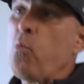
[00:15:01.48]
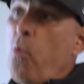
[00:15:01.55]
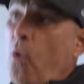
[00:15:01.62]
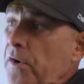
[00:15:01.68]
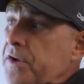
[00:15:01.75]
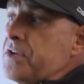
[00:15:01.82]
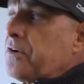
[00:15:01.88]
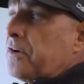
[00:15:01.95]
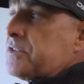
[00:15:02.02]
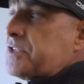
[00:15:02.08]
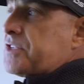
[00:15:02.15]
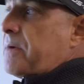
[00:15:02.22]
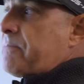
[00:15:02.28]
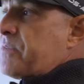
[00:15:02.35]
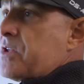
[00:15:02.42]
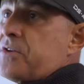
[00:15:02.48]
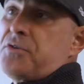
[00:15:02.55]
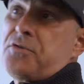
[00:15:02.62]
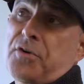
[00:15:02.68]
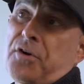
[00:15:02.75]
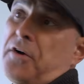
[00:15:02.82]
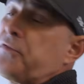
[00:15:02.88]
you're working on something in
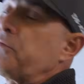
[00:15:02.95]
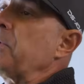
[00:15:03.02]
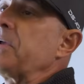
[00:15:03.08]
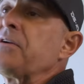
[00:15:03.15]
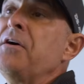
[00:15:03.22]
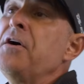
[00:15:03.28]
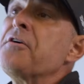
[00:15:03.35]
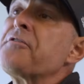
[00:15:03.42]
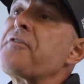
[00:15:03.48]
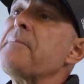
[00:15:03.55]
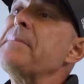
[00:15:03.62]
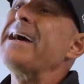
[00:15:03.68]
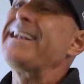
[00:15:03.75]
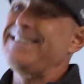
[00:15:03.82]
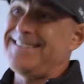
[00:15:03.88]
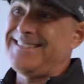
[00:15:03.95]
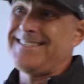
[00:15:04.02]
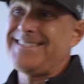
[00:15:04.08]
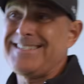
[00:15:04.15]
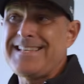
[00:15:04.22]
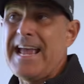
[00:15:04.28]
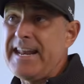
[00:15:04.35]
your golf swing from an
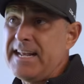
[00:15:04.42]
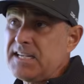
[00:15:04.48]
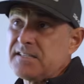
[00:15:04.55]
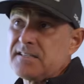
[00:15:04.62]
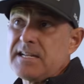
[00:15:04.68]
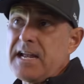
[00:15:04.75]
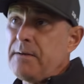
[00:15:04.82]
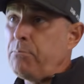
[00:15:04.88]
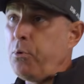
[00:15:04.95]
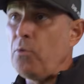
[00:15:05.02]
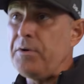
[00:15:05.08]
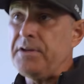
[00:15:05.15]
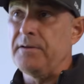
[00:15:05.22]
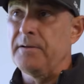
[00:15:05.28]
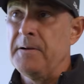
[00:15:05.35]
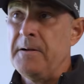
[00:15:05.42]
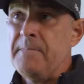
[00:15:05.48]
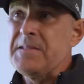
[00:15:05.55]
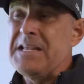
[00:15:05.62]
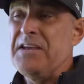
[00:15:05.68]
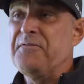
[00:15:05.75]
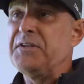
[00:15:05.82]
aesthetic standpoint,
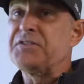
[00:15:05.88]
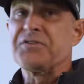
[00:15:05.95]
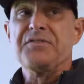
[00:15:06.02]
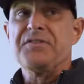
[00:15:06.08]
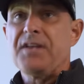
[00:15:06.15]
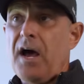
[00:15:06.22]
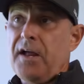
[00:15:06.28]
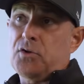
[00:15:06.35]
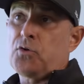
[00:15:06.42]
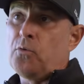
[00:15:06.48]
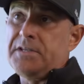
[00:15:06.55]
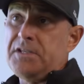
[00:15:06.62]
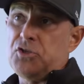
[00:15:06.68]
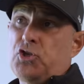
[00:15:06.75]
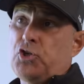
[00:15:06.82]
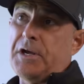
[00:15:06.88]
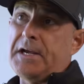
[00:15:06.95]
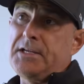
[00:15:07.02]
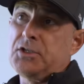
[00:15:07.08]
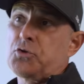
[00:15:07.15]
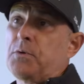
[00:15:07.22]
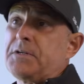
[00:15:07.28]
if it's not going
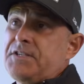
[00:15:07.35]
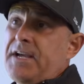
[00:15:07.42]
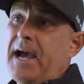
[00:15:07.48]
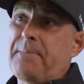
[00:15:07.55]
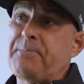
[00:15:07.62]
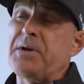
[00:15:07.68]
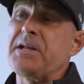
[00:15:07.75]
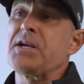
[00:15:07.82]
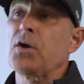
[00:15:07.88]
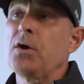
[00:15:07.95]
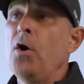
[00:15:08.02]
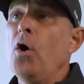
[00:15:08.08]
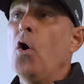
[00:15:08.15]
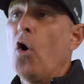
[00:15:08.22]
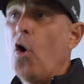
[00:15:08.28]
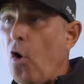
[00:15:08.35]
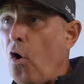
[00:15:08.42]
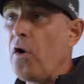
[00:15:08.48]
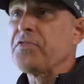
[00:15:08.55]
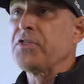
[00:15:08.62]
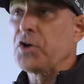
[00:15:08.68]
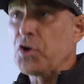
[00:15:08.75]
change what's happening
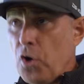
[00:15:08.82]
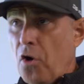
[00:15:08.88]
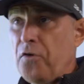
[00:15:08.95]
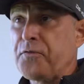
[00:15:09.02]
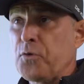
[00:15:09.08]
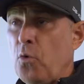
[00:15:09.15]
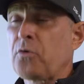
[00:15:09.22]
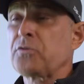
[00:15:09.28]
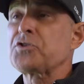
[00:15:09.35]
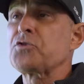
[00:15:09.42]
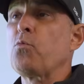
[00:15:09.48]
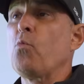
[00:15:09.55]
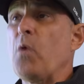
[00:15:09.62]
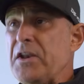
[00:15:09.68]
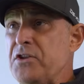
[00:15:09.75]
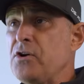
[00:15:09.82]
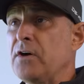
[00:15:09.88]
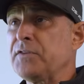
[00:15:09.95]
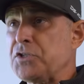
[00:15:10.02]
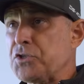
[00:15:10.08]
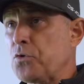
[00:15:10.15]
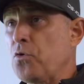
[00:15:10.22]
on the golf course when you
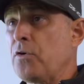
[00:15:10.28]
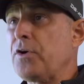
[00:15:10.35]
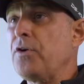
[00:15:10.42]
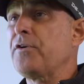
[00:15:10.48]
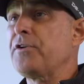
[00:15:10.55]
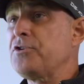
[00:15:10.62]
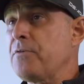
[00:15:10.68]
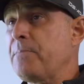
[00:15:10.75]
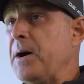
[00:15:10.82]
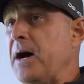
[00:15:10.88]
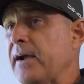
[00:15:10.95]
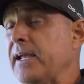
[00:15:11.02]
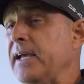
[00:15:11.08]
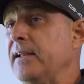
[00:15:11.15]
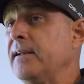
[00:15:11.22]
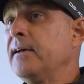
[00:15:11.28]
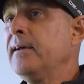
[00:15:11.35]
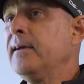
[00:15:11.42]
have a scorecard in your pocket,